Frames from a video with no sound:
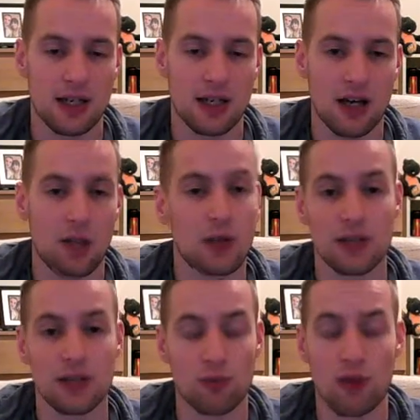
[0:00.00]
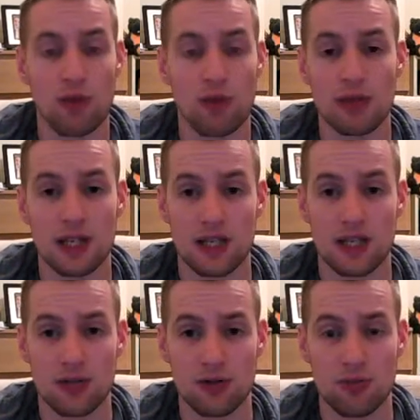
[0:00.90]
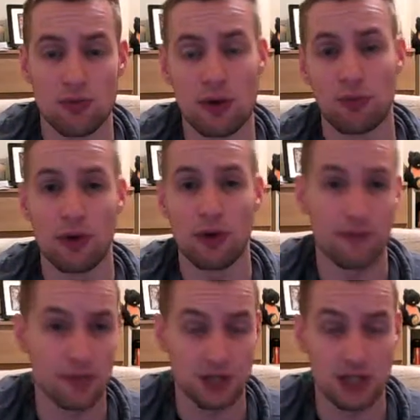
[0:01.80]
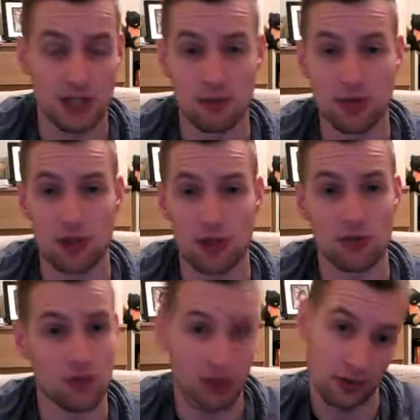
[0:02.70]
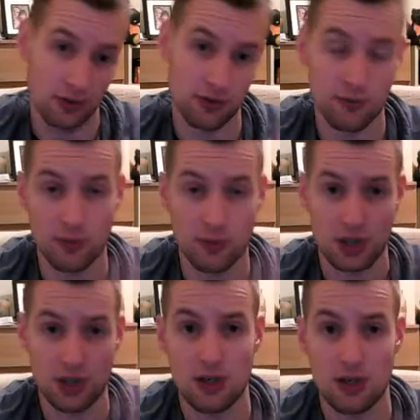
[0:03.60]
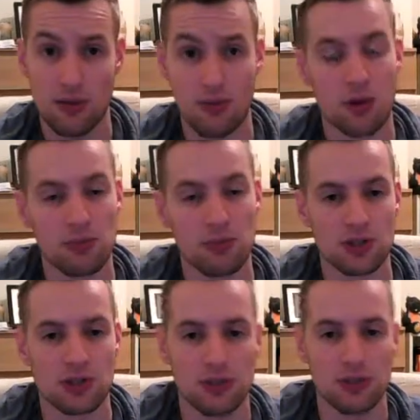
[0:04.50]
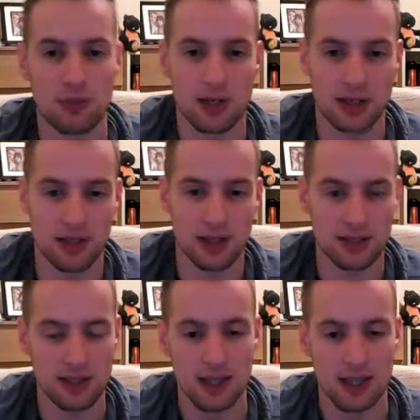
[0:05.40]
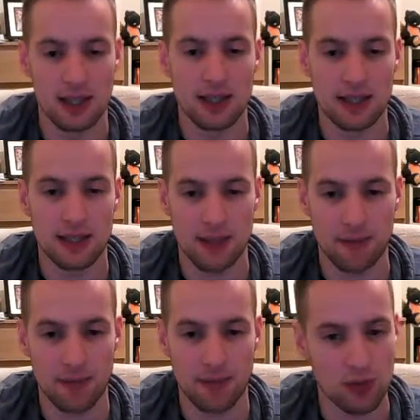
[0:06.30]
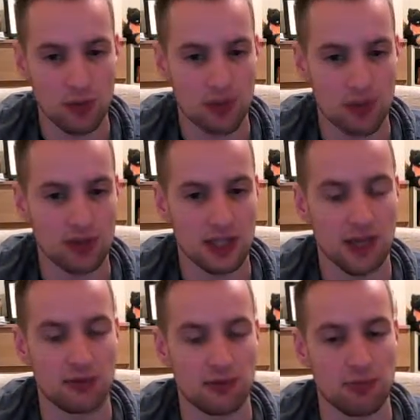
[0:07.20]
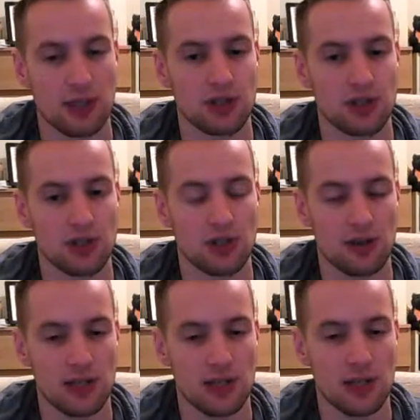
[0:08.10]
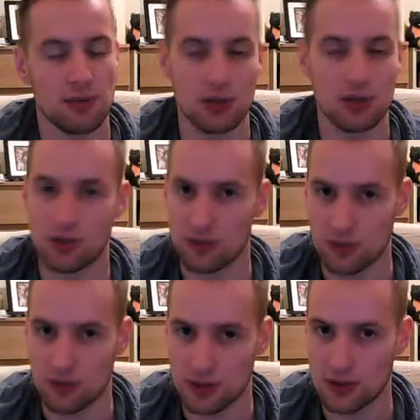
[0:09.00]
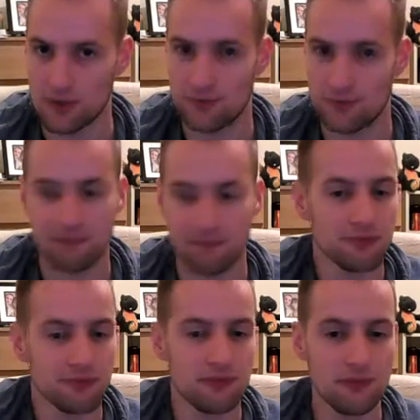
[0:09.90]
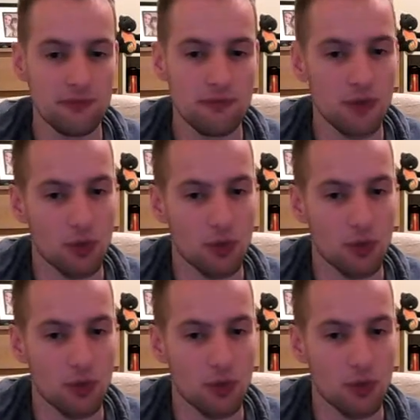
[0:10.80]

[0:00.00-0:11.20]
a win will only get you 1 point for the team you chose, regardless of which opposition you pick against. Now I would go to the how to play to show you that, but you can do it yourself. What I